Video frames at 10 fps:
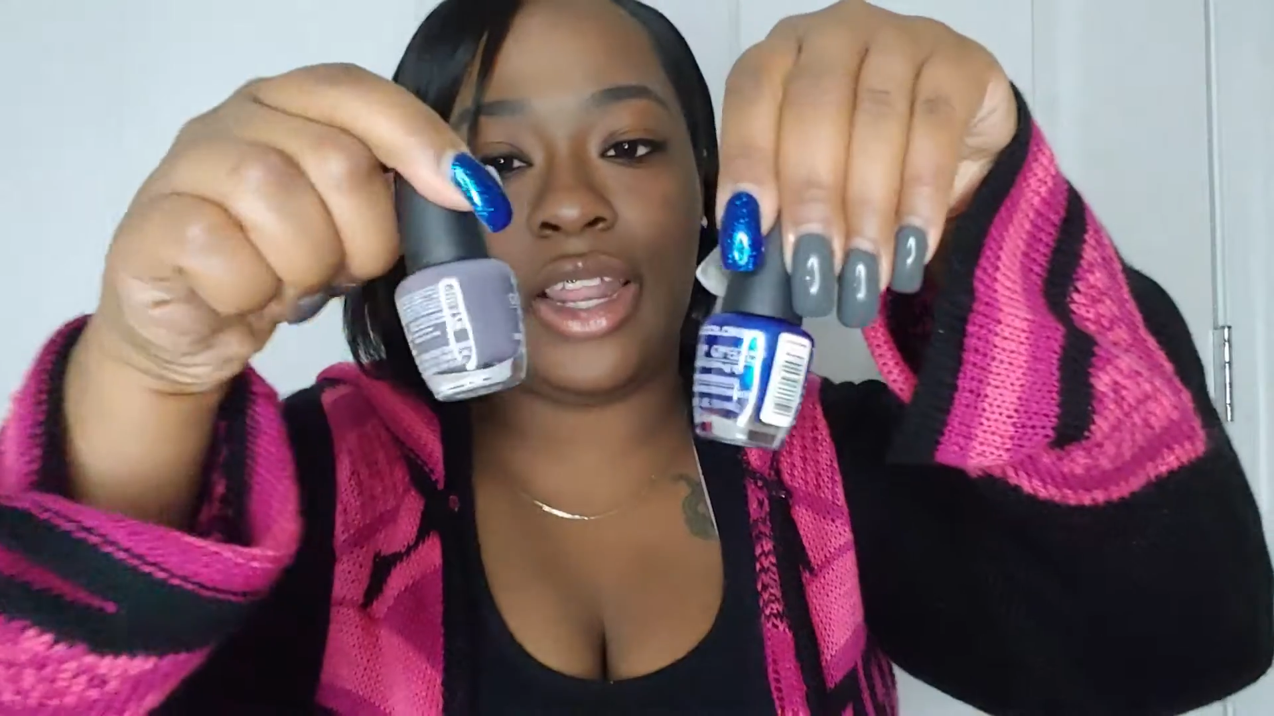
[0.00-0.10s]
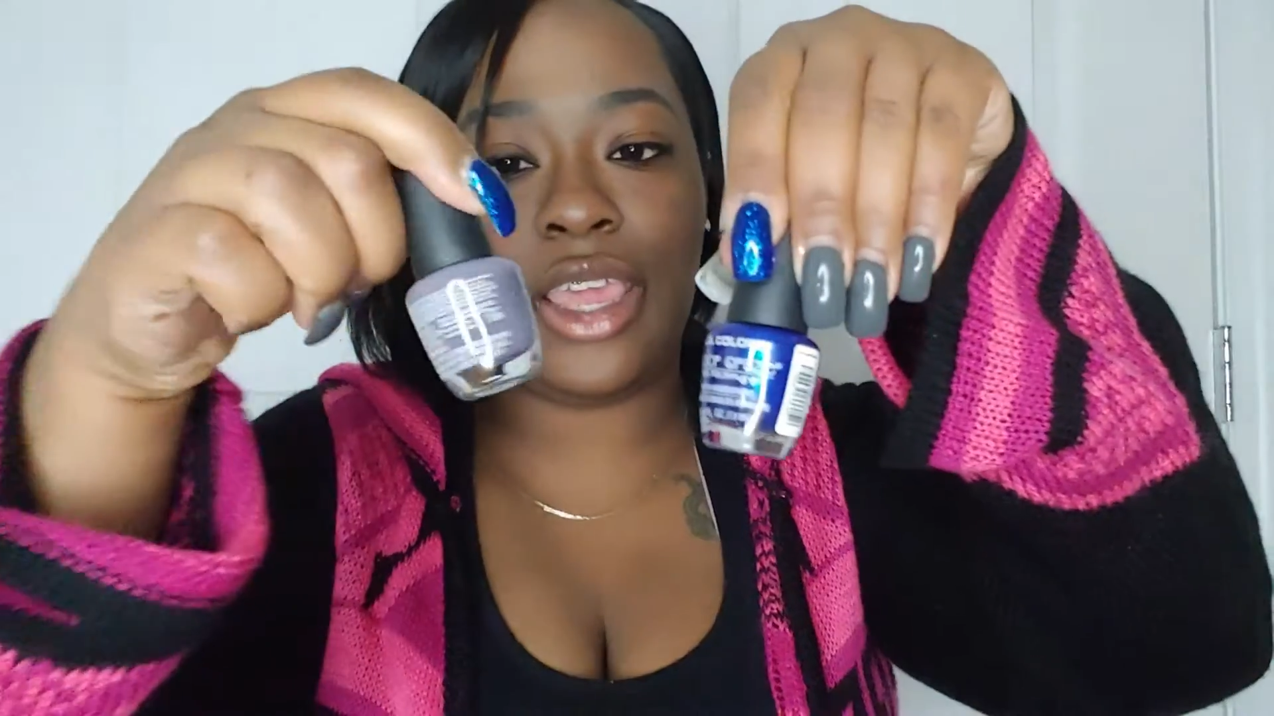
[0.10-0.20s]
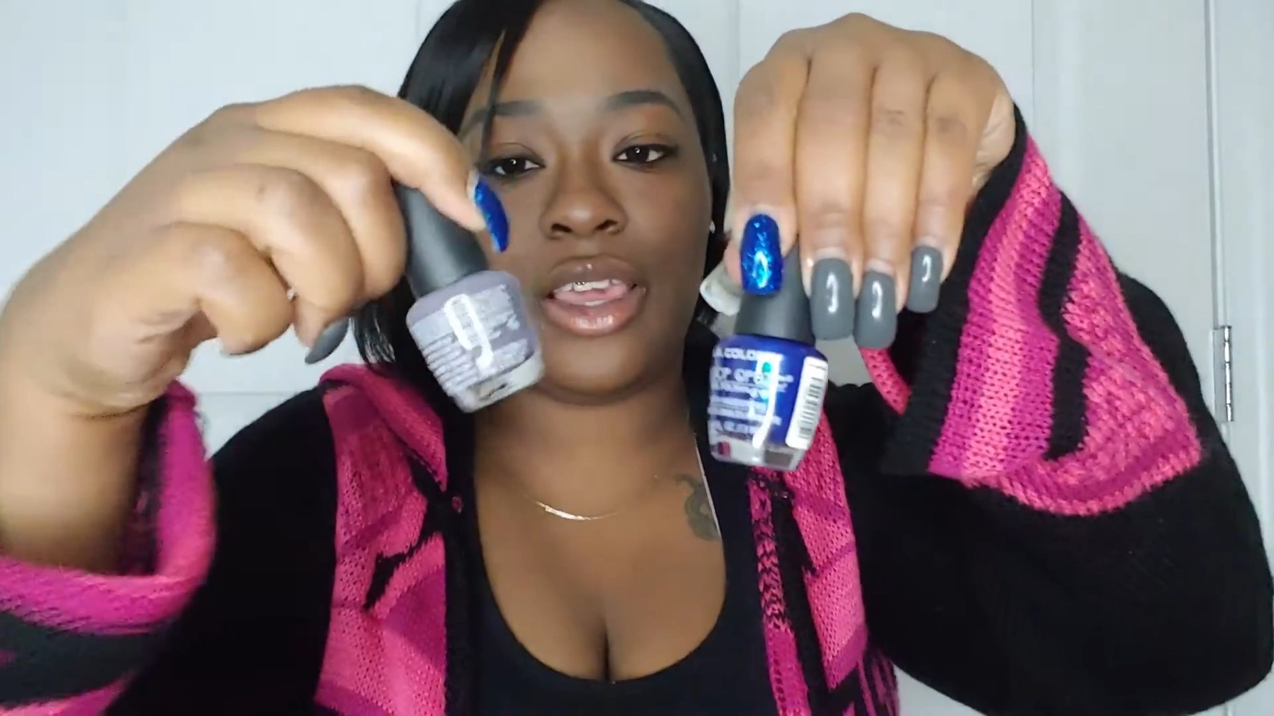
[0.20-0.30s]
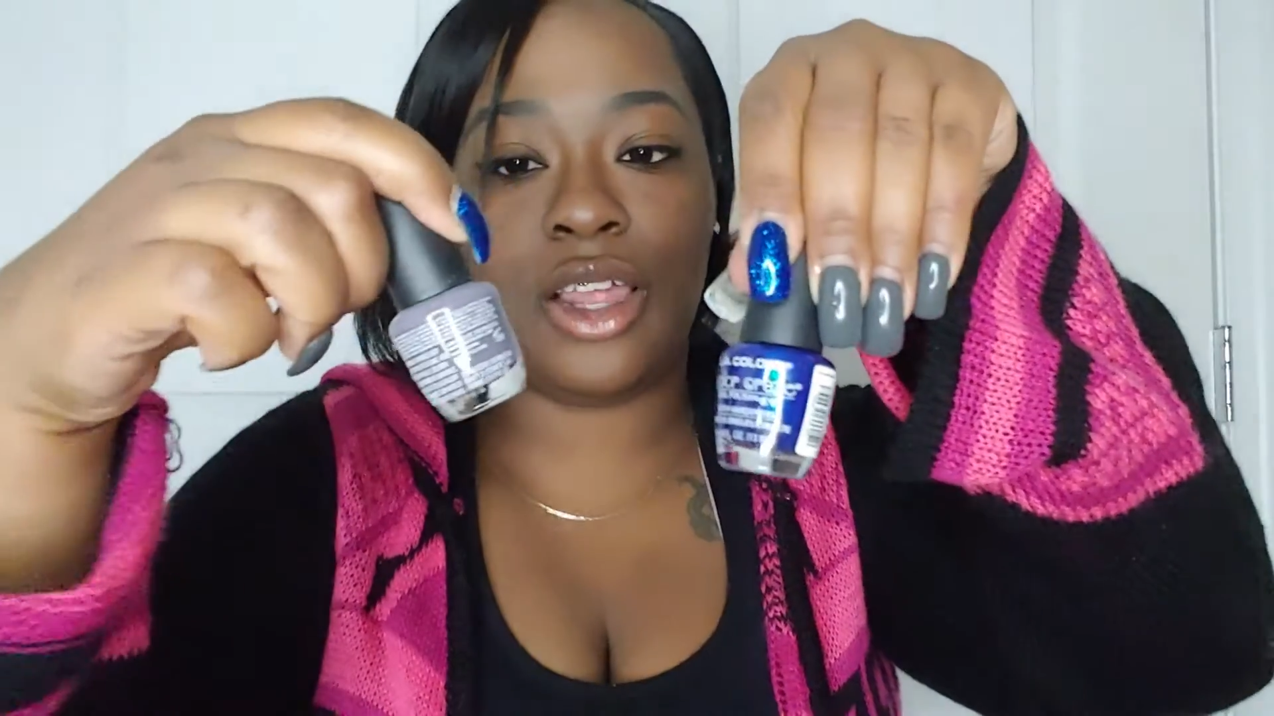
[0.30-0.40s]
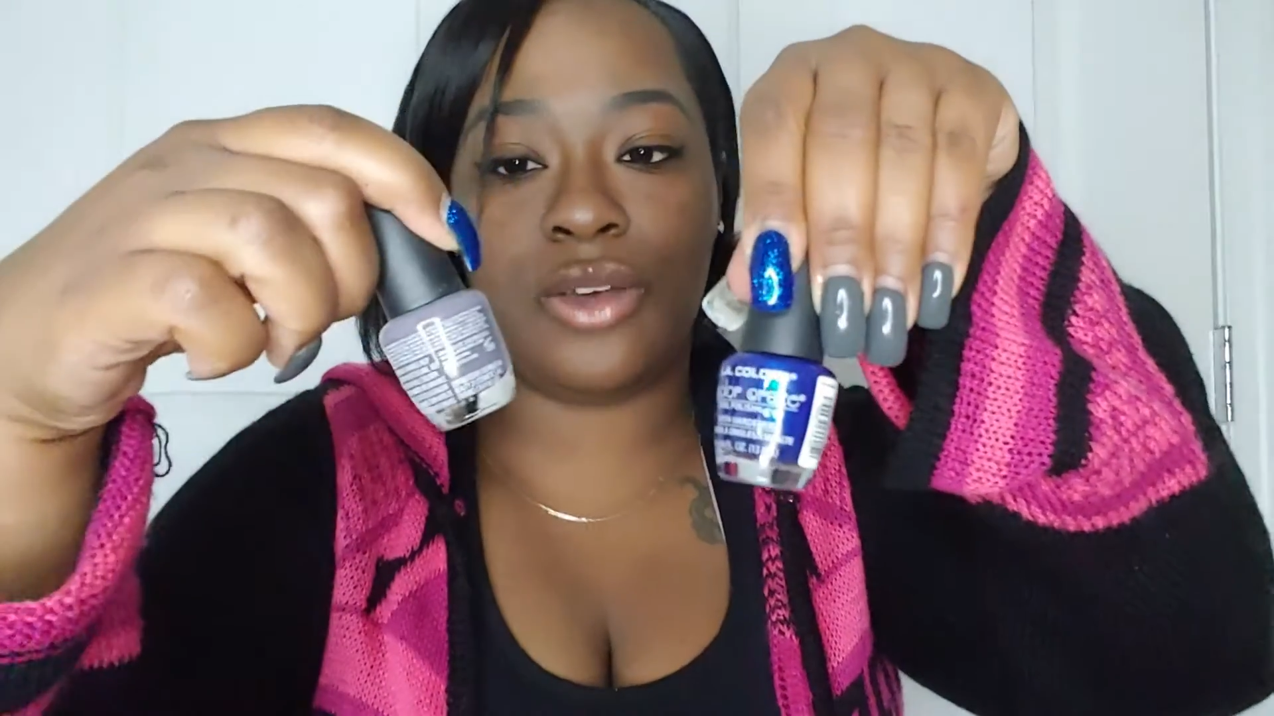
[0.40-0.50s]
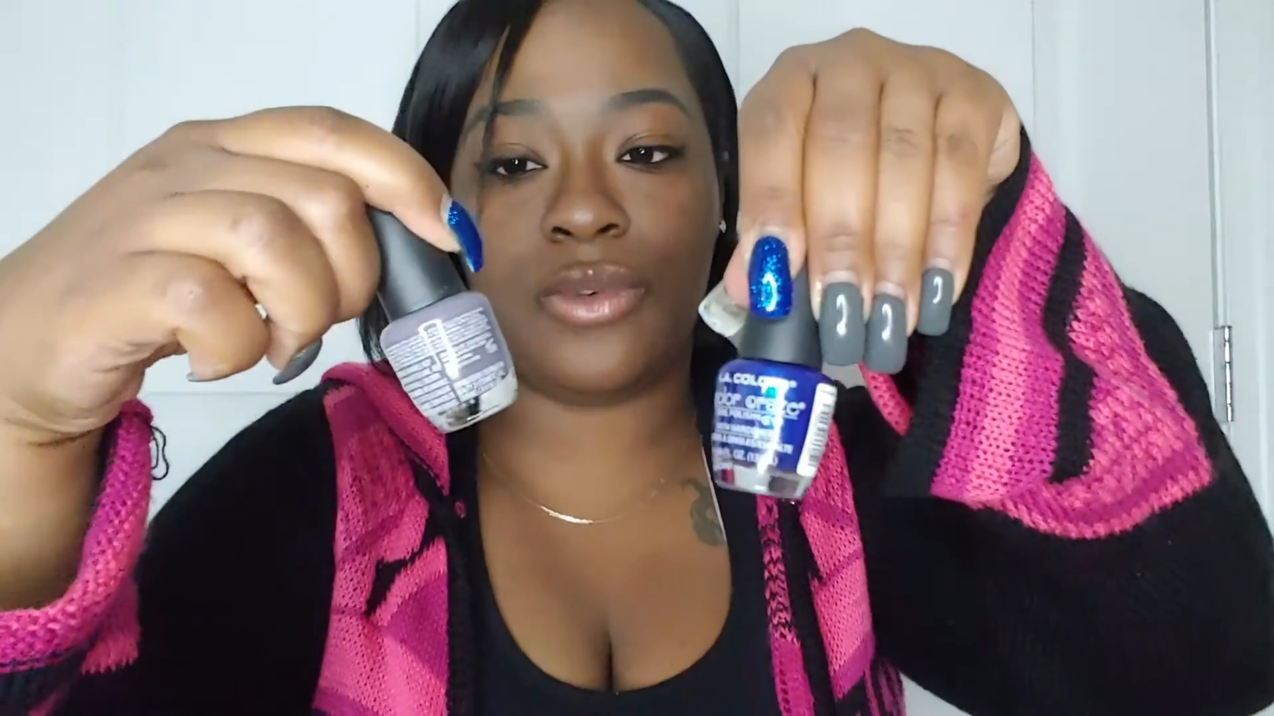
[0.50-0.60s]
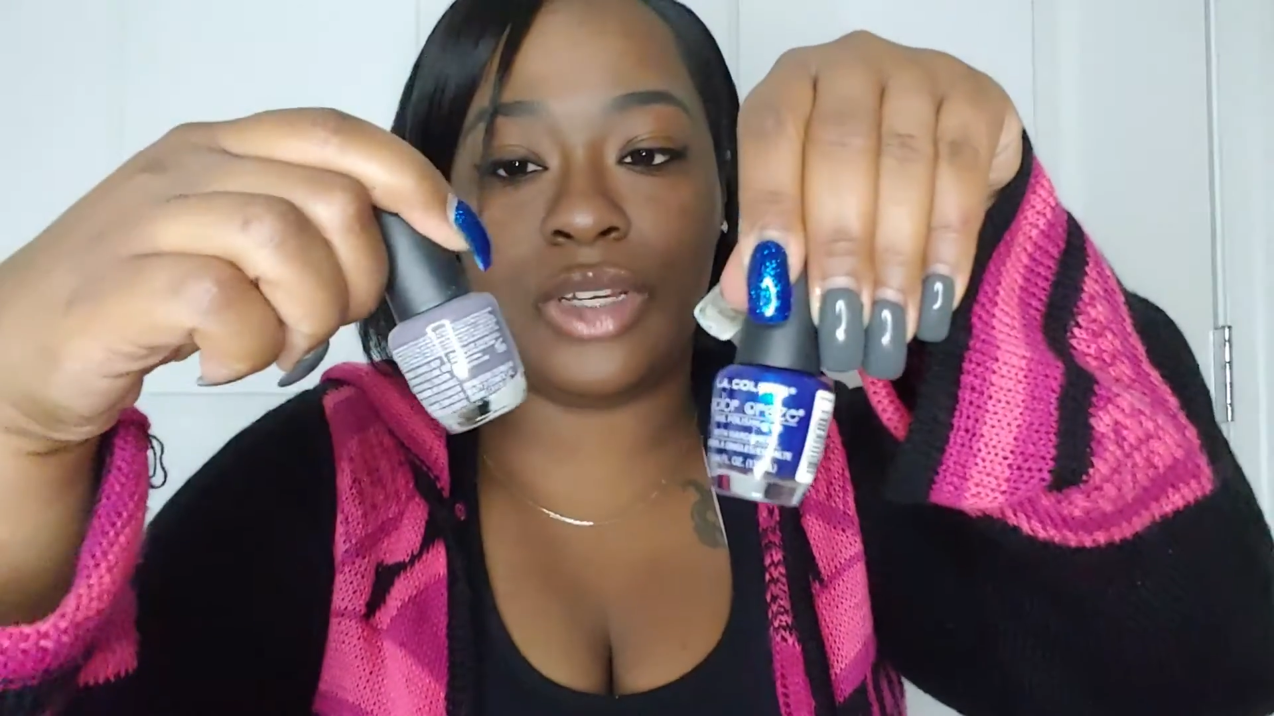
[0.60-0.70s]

LA color